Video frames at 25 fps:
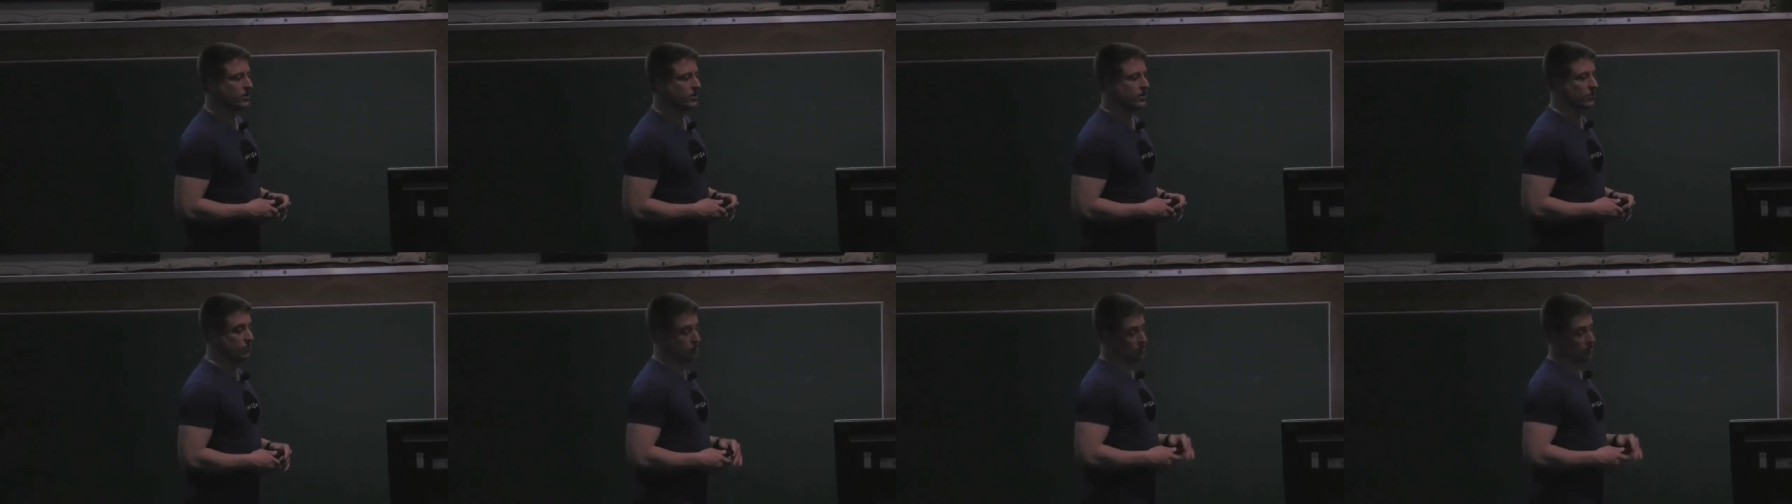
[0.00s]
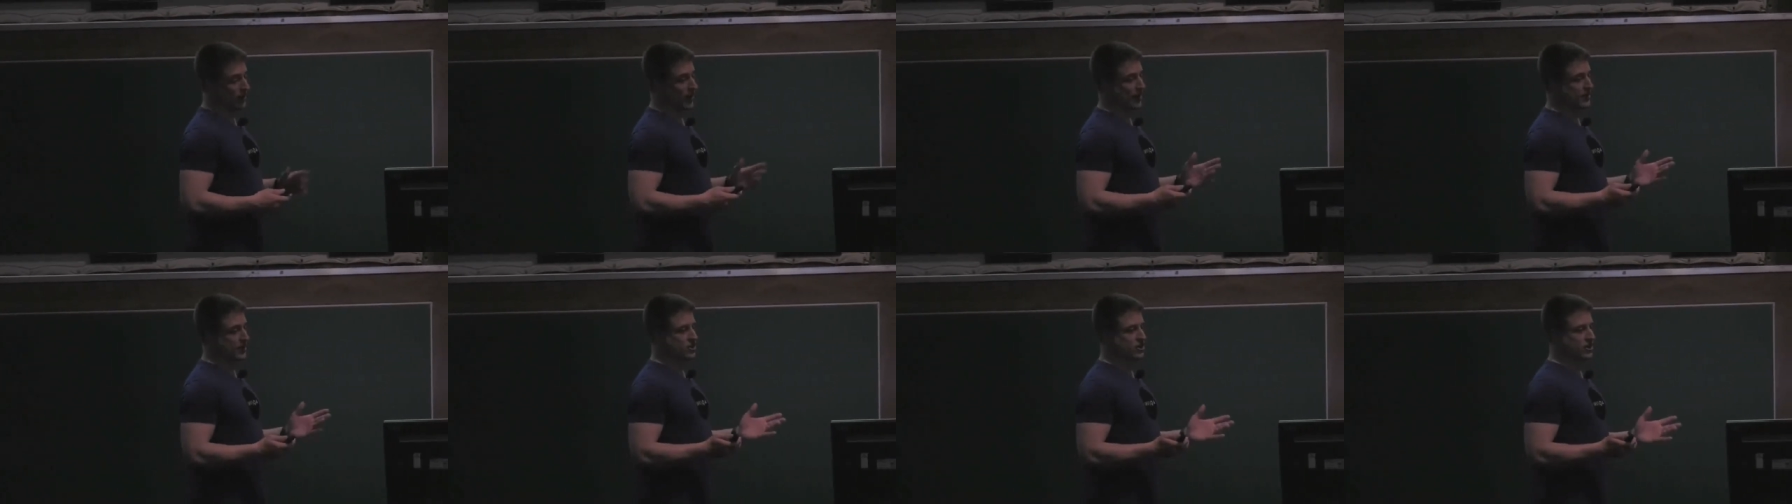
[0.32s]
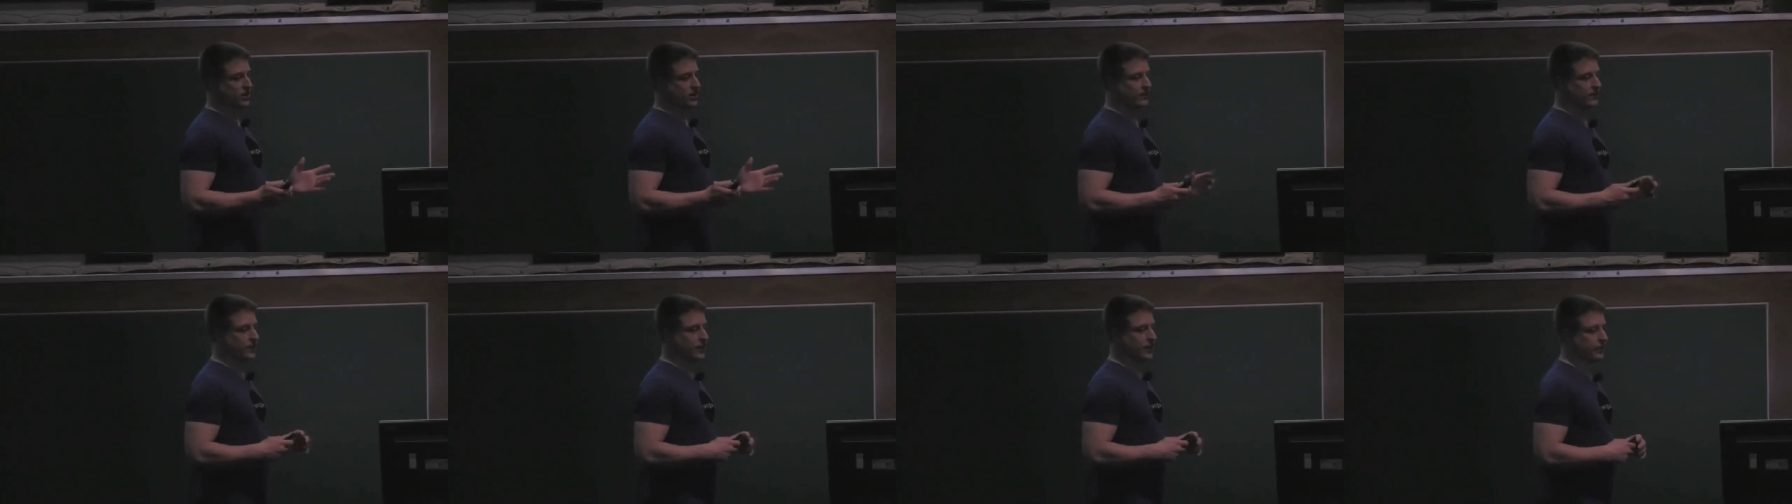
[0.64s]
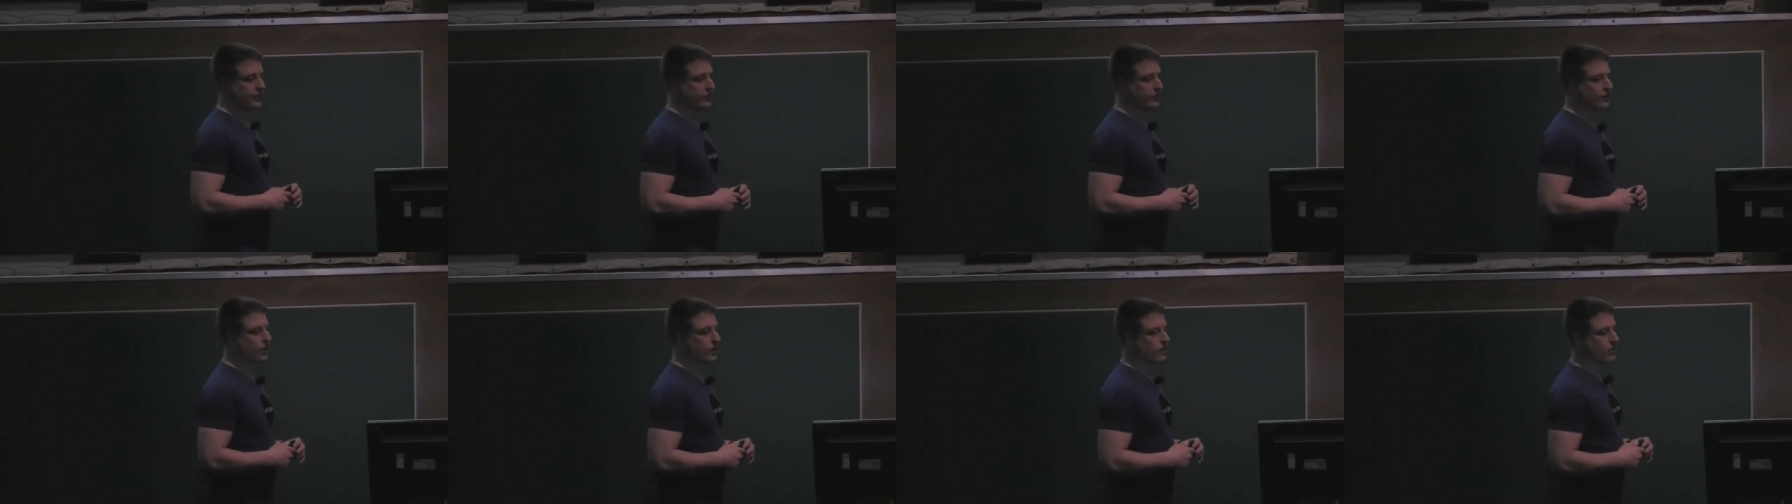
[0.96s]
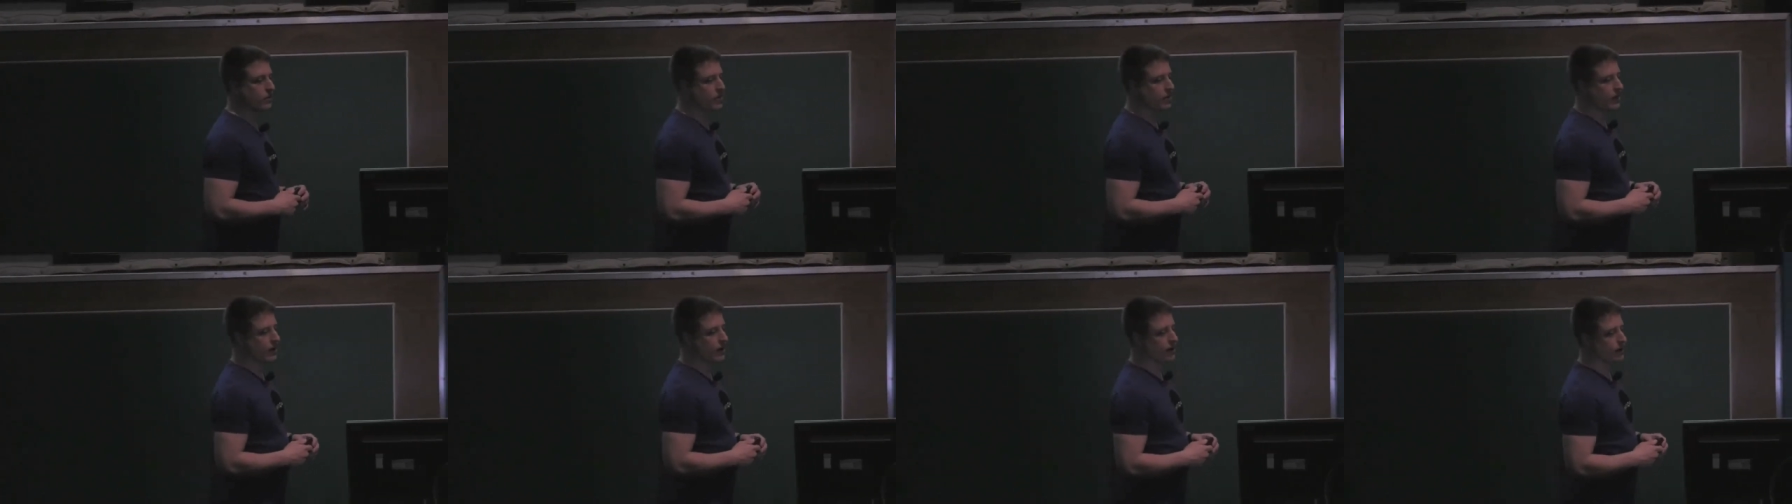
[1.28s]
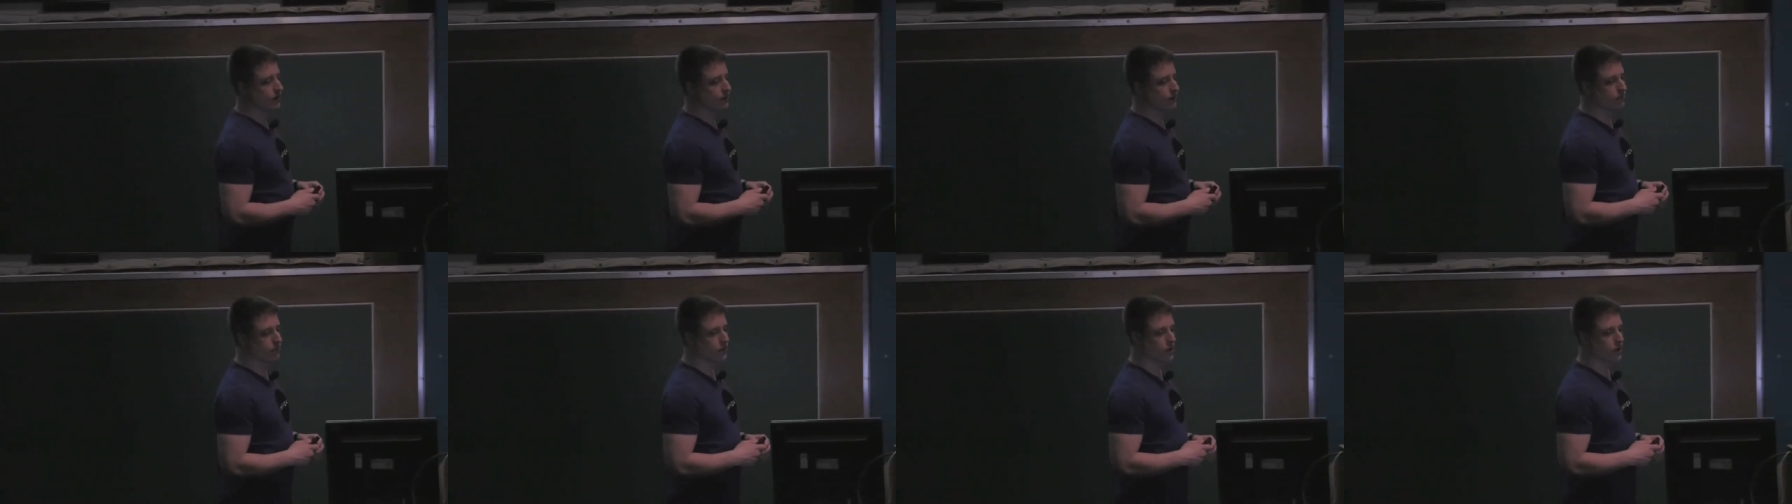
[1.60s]
it would actually have done the same
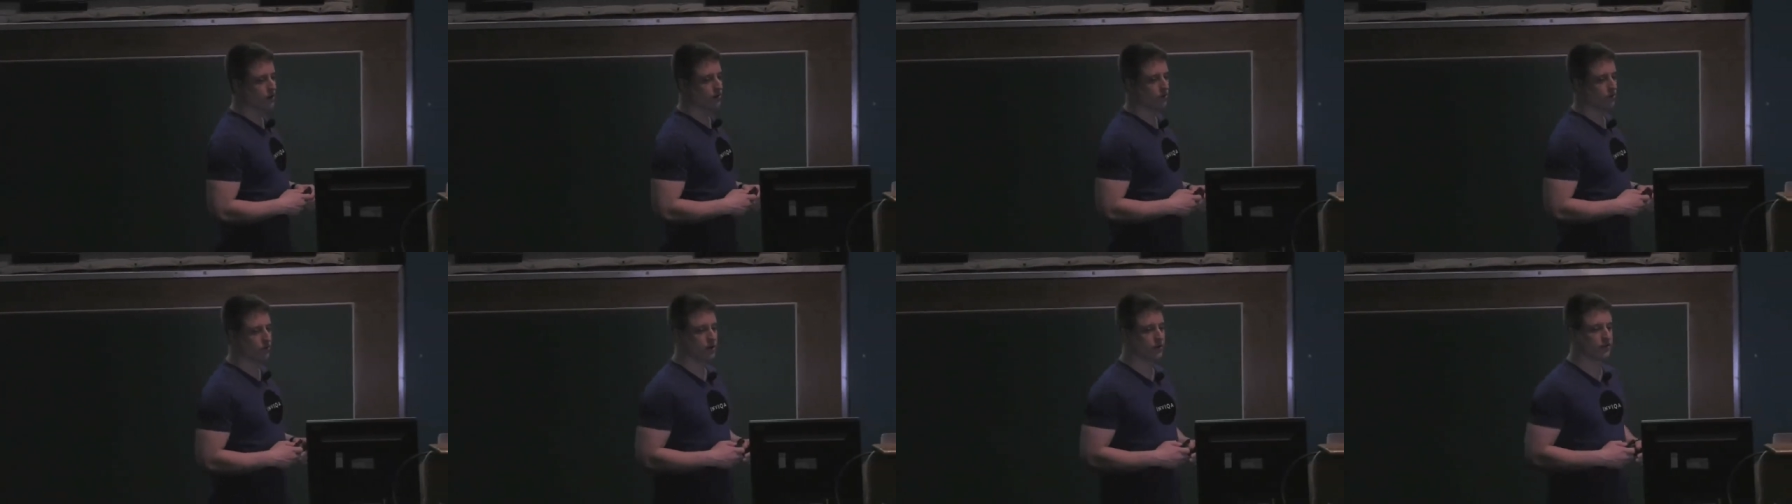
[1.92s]
thing if